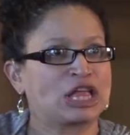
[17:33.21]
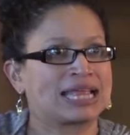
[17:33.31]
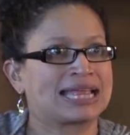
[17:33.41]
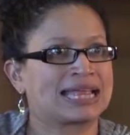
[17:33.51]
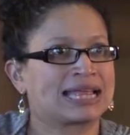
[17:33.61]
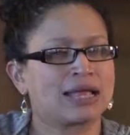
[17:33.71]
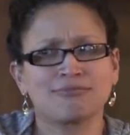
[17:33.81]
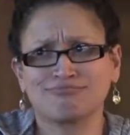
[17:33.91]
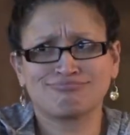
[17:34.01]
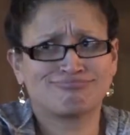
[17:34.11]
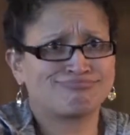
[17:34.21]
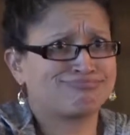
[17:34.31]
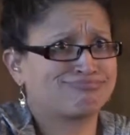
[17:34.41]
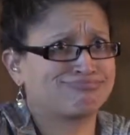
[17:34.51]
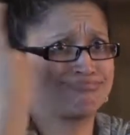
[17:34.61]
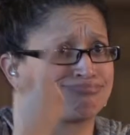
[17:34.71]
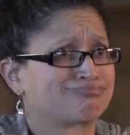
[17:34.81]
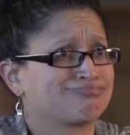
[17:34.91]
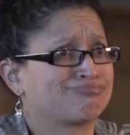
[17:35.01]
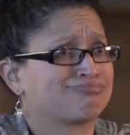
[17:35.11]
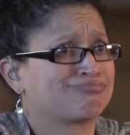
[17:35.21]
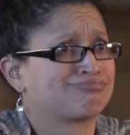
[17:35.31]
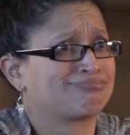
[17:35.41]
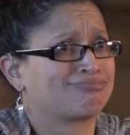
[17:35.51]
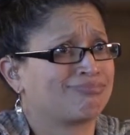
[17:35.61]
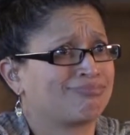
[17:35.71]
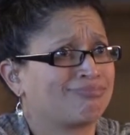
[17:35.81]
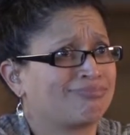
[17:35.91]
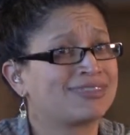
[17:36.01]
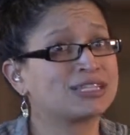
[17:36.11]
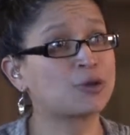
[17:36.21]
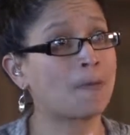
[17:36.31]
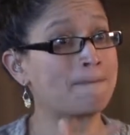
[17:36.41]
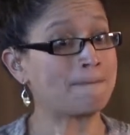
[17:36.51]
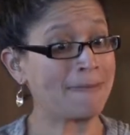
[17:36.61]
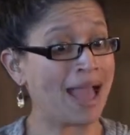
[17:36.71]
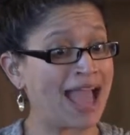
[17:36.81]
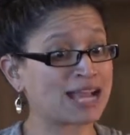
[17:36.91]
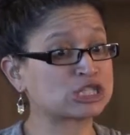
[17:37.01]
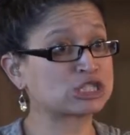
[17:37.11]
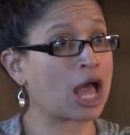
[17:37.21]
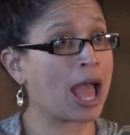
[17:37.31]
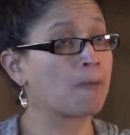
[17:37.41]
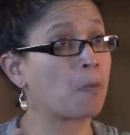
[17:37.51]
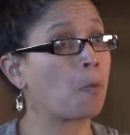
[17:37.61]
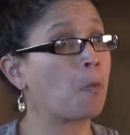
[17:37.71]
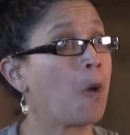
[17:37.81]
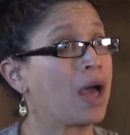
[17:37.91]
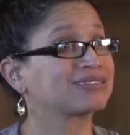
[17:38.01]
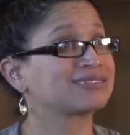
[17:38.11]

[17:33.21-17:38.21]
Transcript: their anger that ensues, and I understand where they're coming from as a deaf person.